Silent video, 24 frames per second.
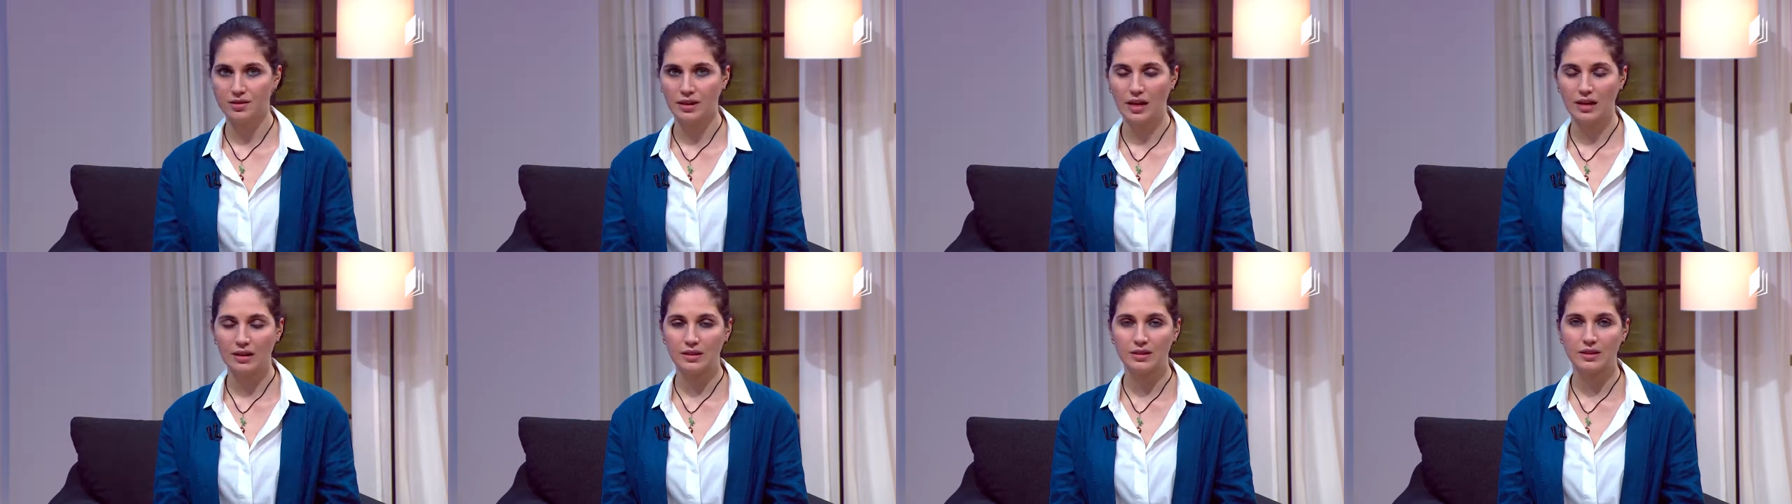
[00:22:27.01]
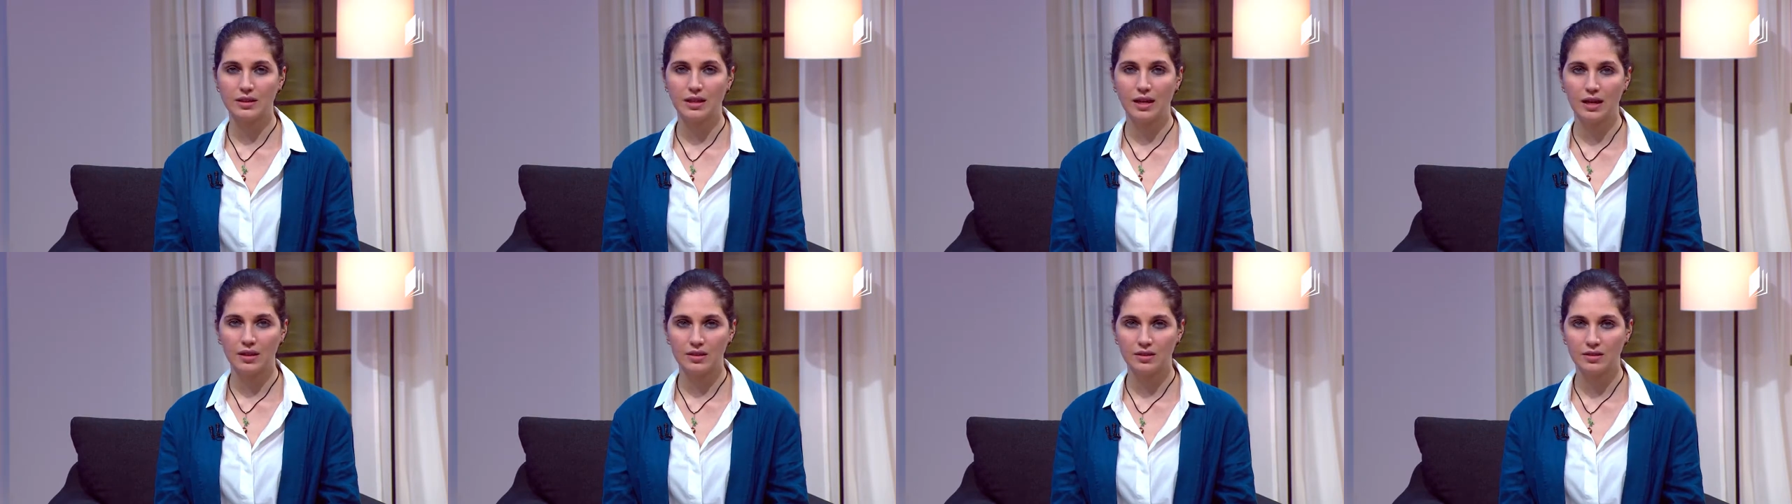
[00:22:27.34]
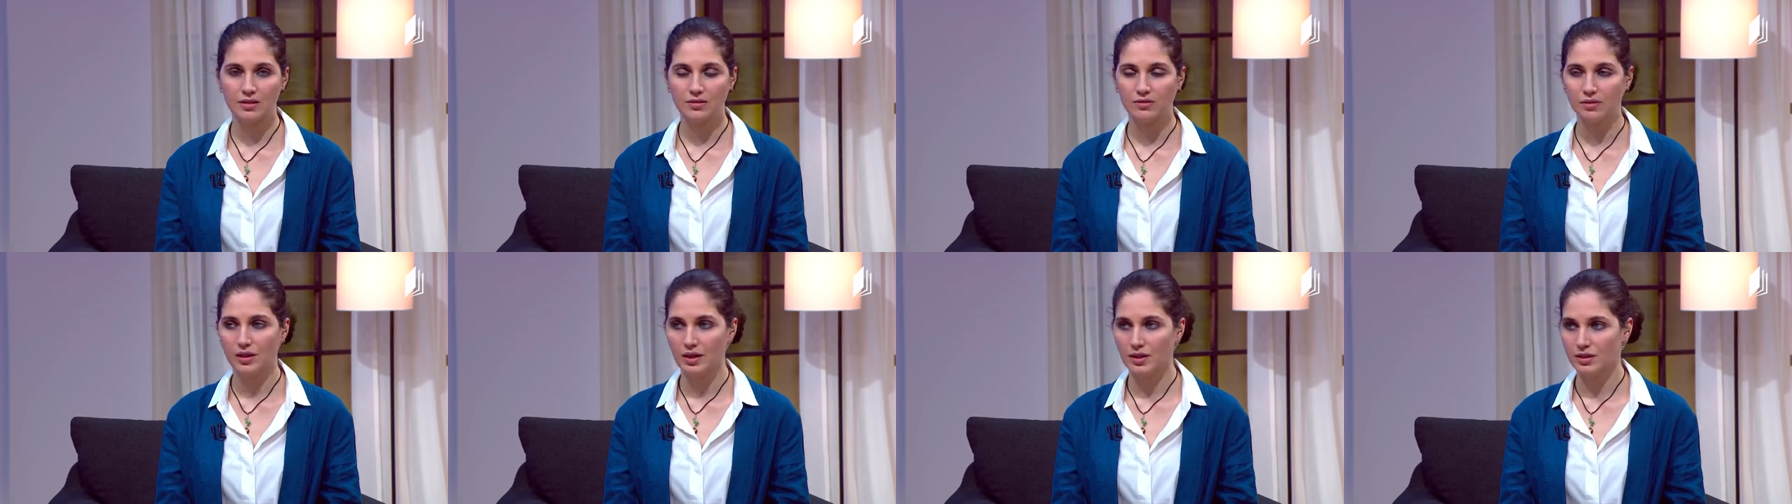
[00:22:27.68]
that gets
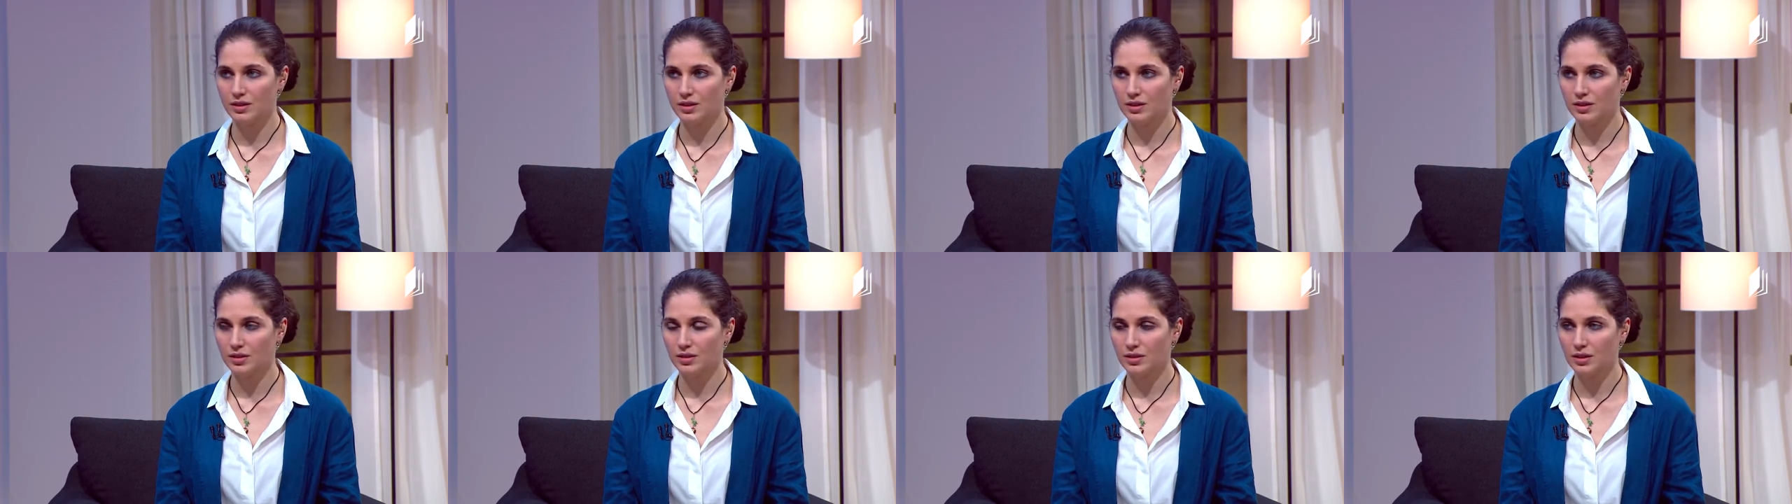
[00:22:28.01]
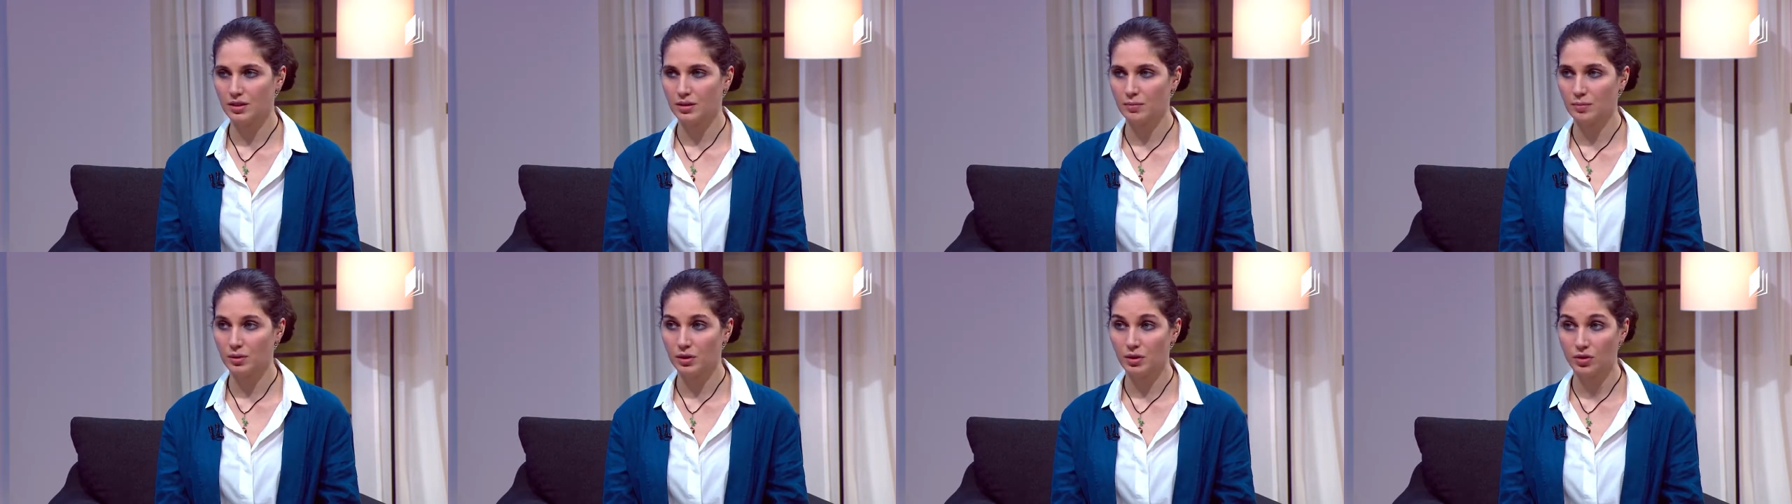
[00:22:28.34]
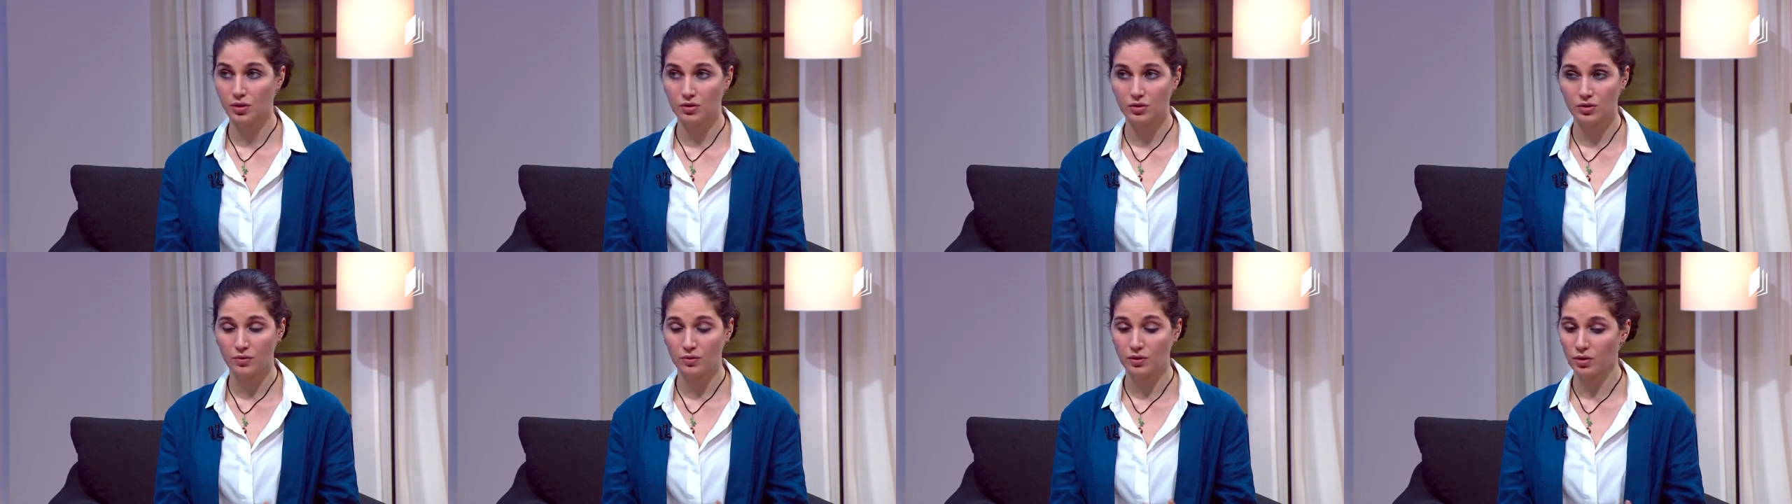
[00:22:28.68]
affected
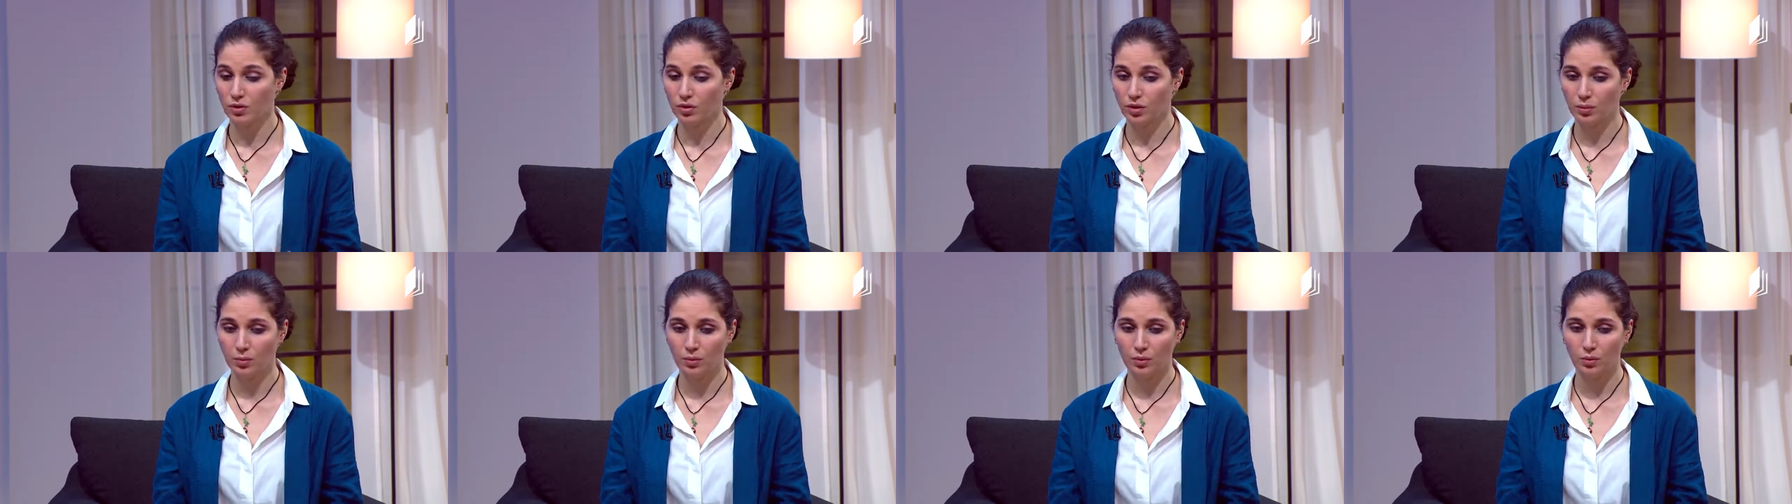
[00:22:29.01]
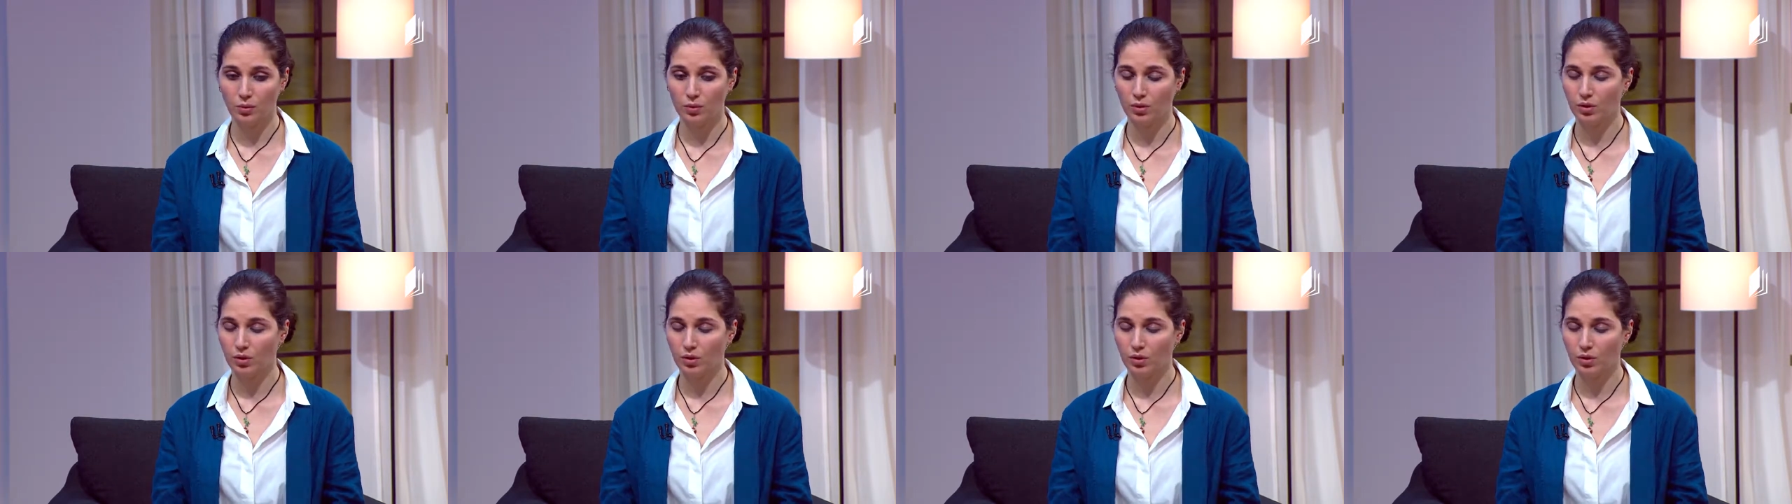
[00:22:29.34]
because of the global